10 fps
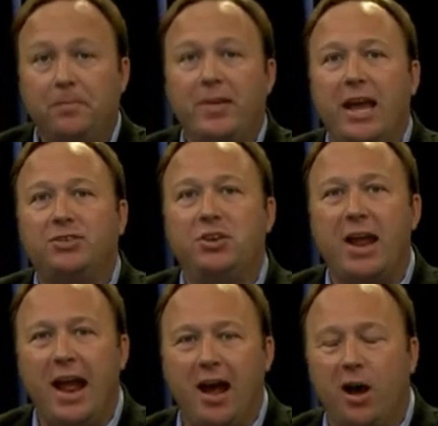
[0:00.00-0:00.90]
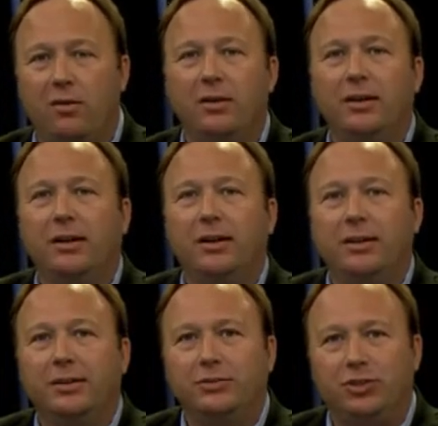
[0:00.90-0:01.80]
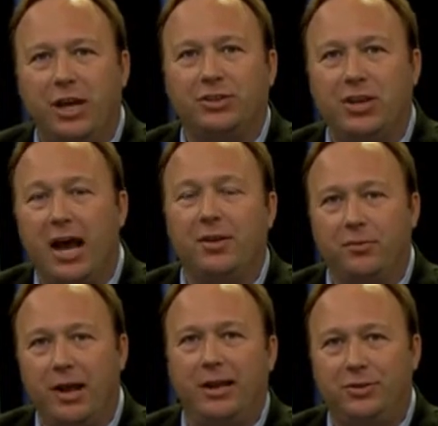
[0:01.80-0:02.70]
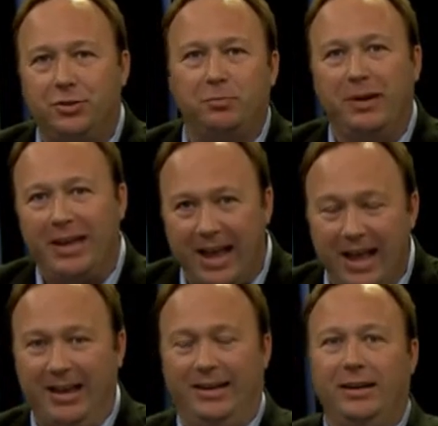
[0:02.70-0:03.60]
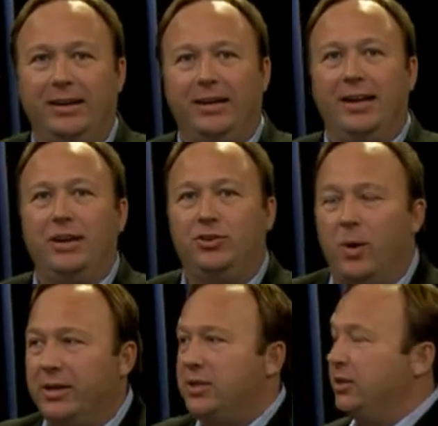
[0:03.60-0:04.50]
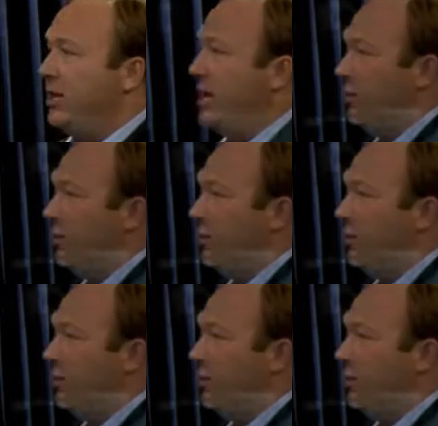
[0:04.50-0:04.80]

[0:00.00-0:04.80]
has now just gotten ready to begin, and he joins us. Thank you